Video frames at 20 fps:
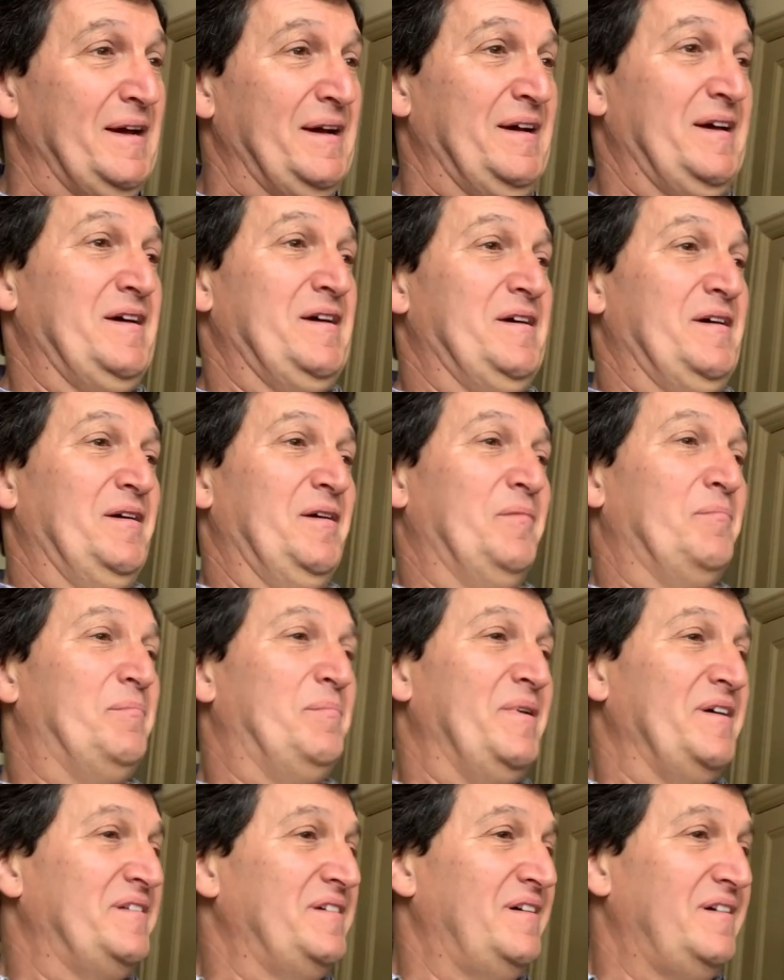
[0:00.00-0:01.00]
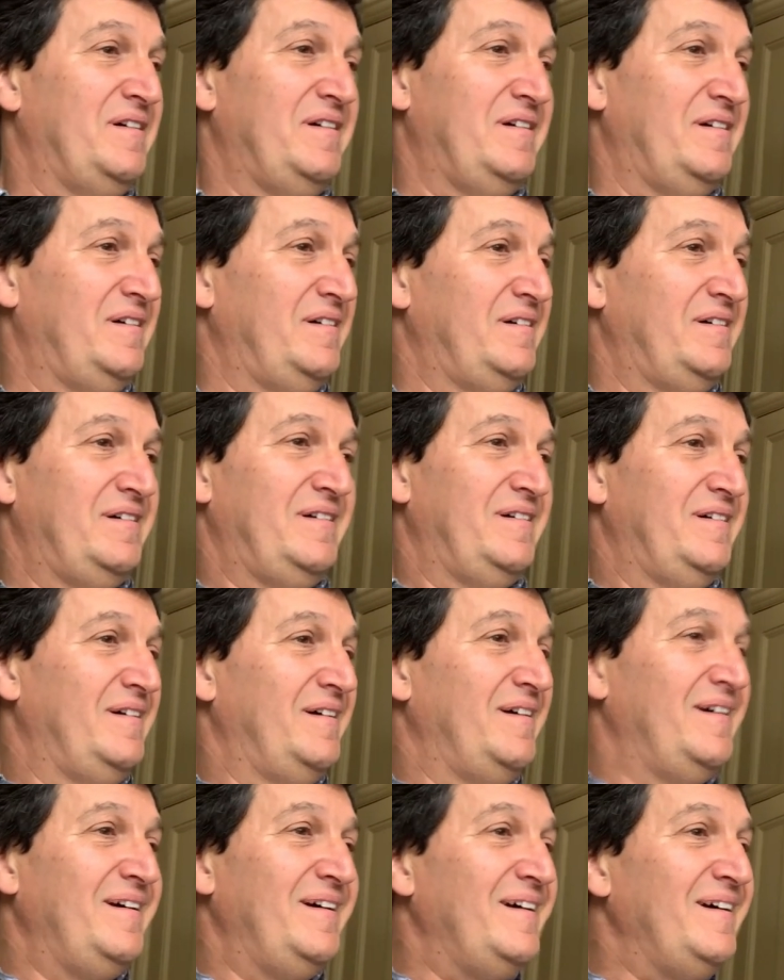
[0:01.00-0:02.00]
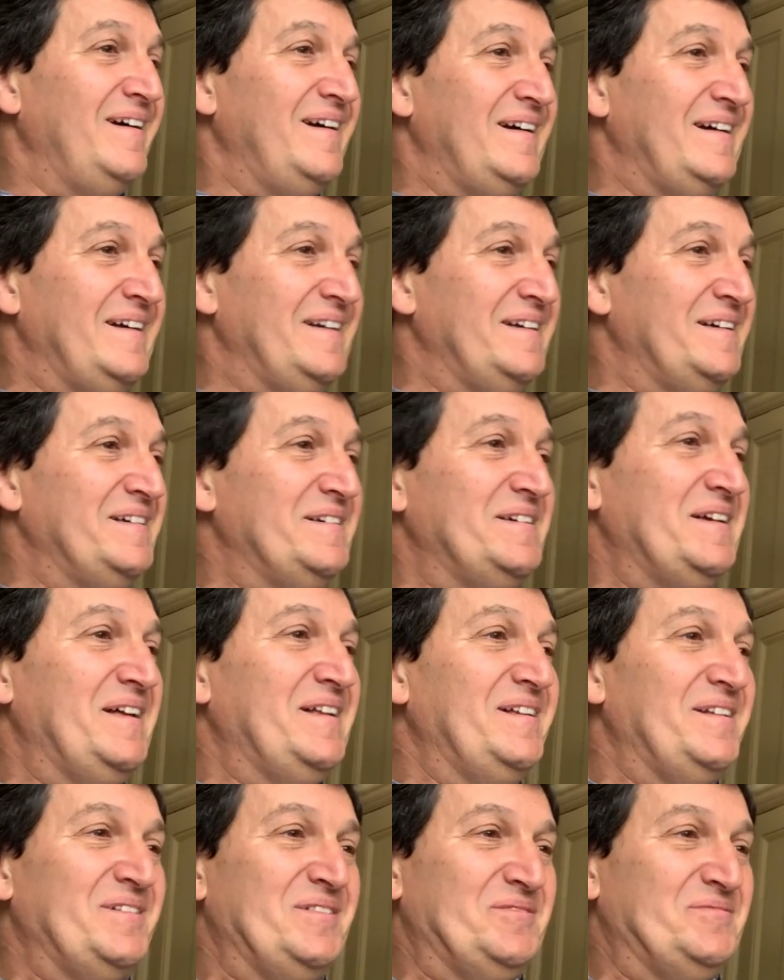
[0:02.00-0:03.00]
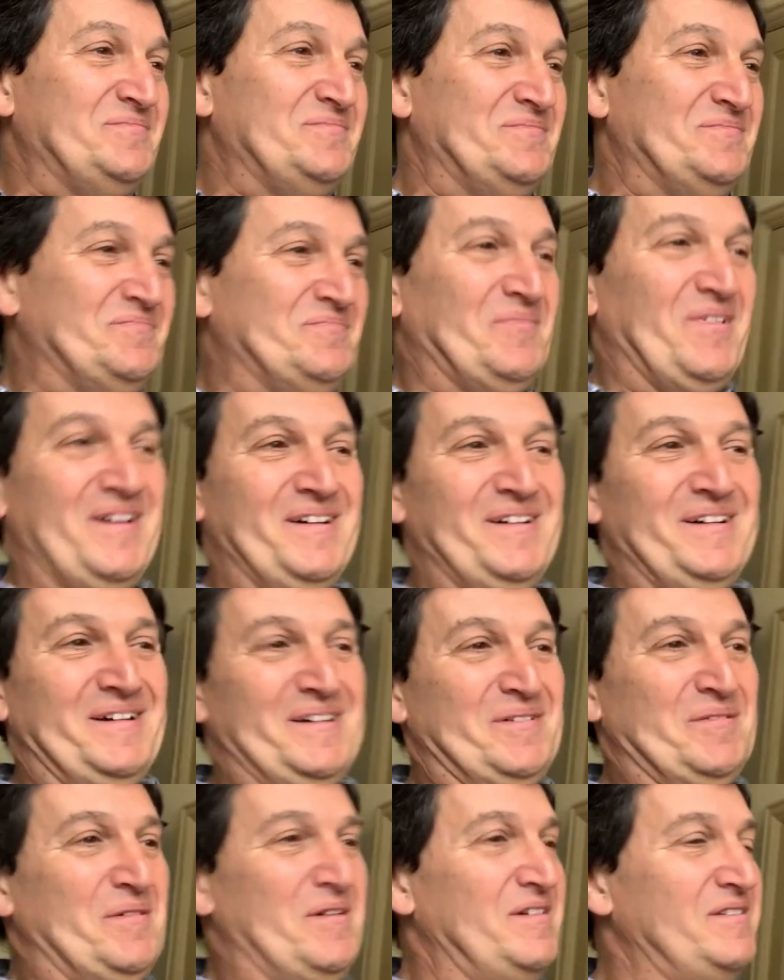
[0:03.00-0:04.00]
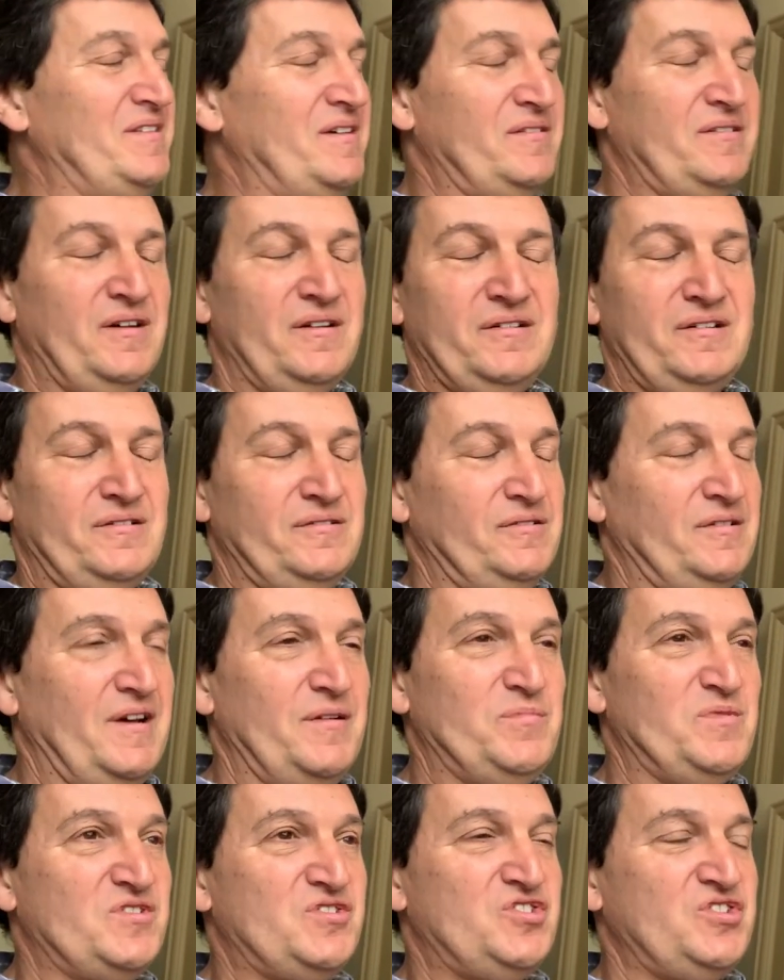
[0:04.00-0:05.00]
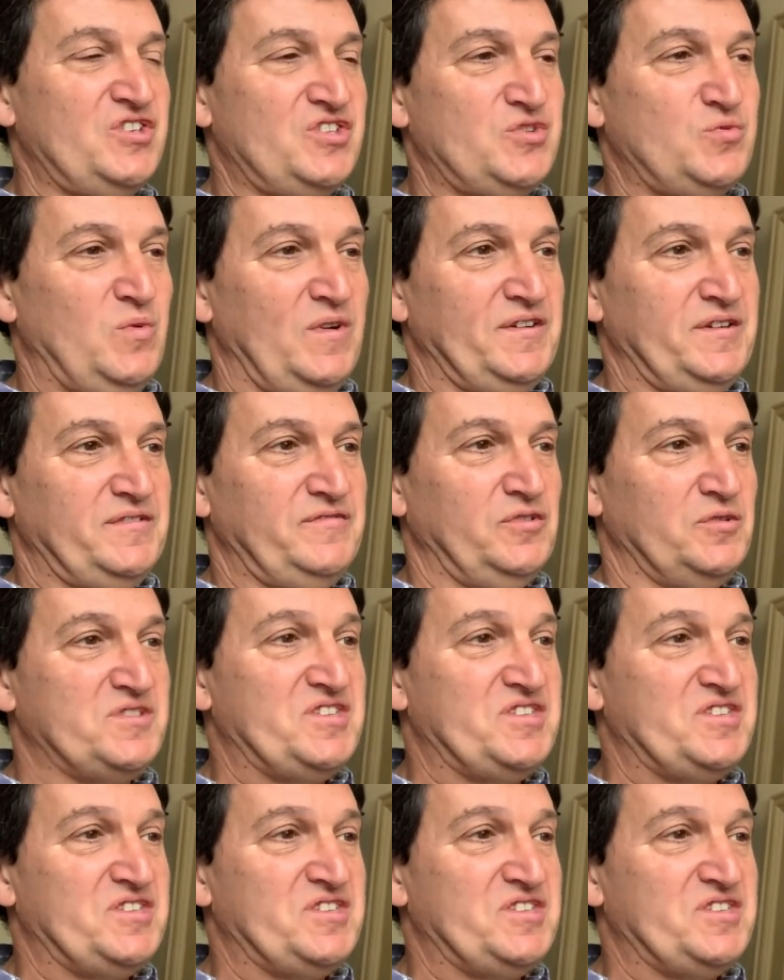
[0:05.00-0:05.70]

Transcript: Well, in the old days, I would have been able to tell you, but that is astonishing. Oh, it was just wonderful.